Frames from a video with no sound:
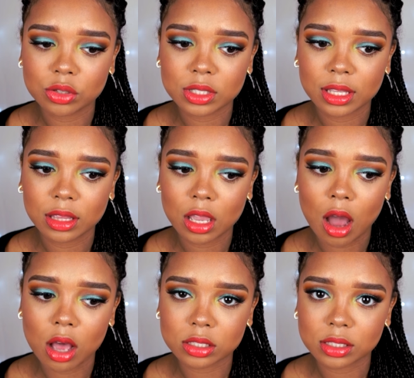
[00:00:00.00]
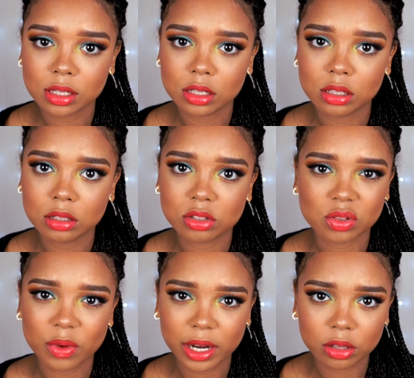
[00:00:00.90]
using the Aussie
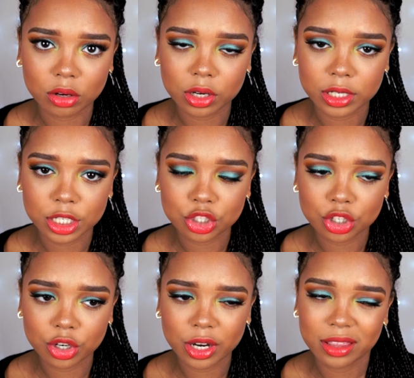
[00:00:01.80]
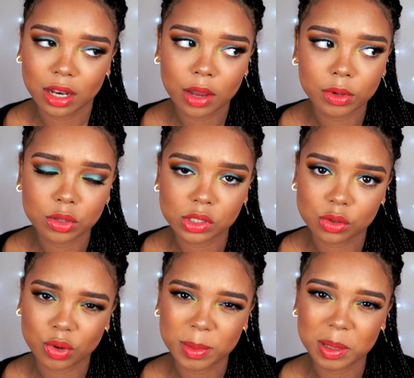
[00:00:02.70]
just regular conditioner, and then I would use the
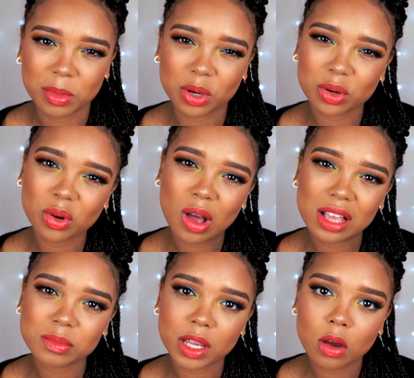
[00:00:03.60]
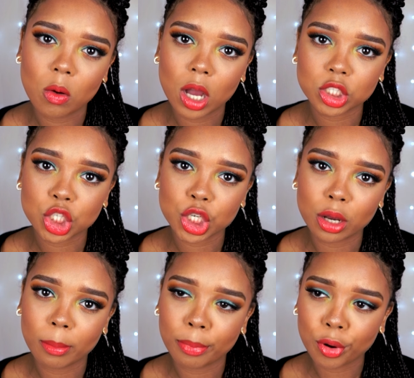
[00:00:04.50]
3-Minute Miracle as my co-washing
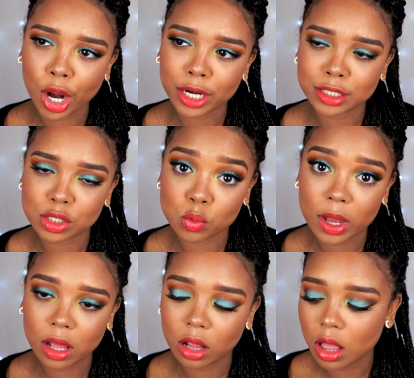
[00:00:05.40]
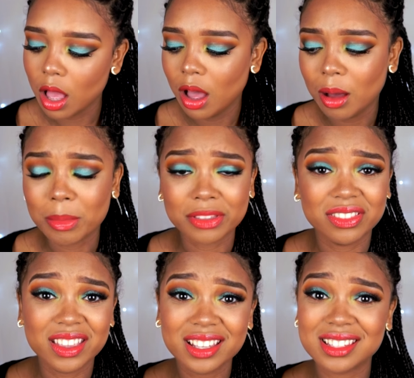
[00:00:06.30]
product as well.
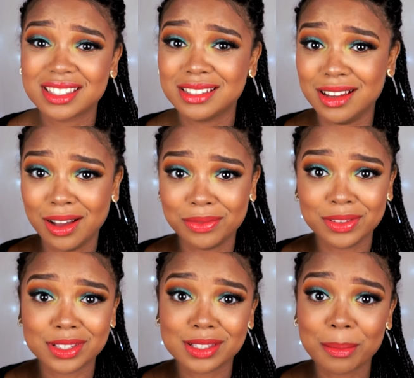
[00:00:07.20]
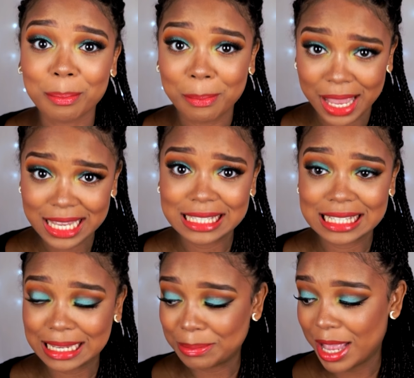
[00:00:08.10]
But this stuff is
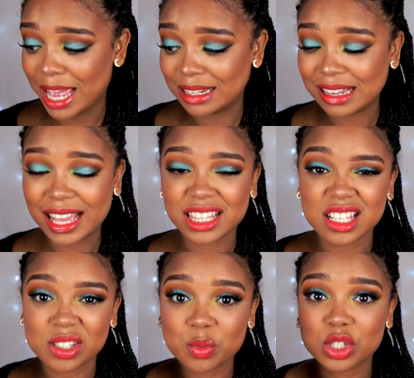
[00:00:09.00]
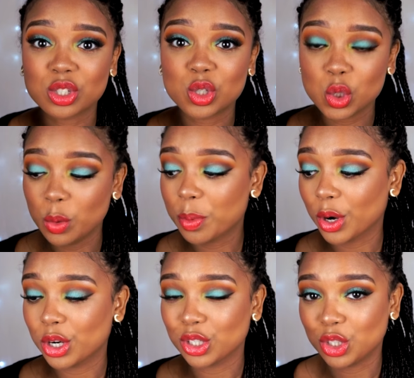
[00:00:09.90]
amazing, man. Like, this was
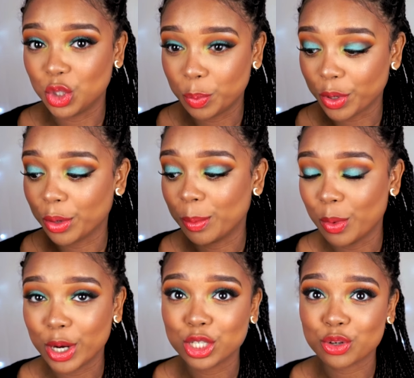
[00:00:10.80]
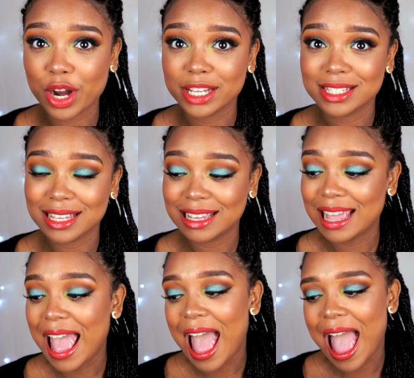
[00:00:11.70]
super duper
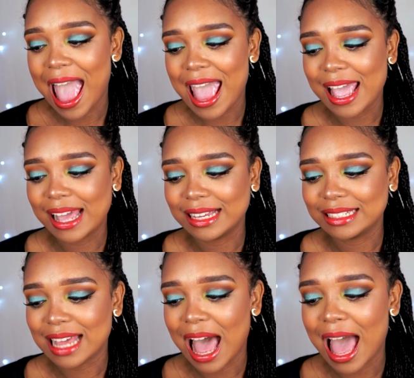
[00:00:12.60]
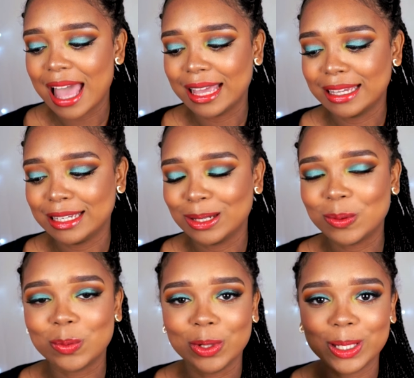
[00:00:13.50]
moisturizing and I
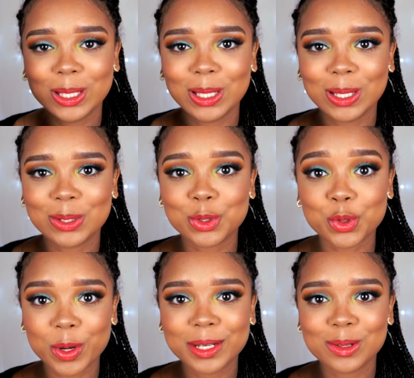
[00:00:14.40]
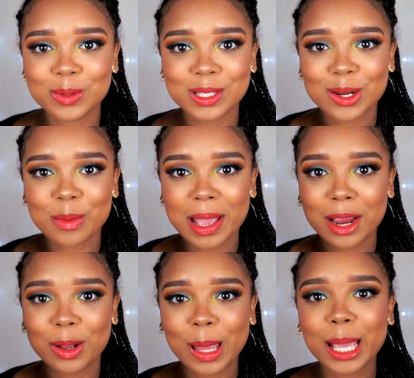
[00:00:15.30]
really enjoyed using it on my
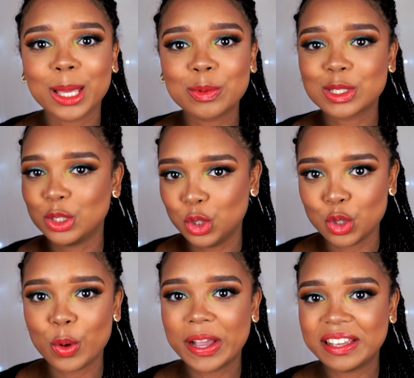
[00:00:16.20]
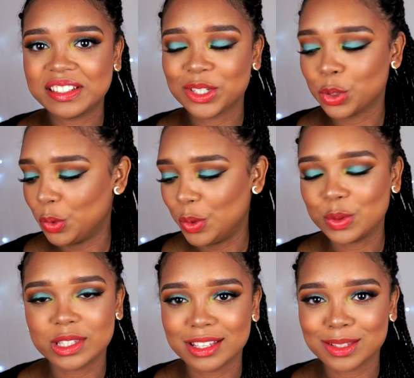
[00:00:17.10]
hair. Like, it was a joy to
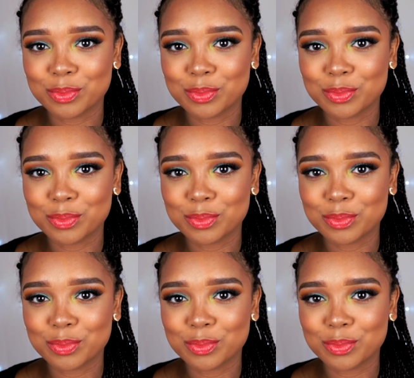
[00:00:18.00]
use this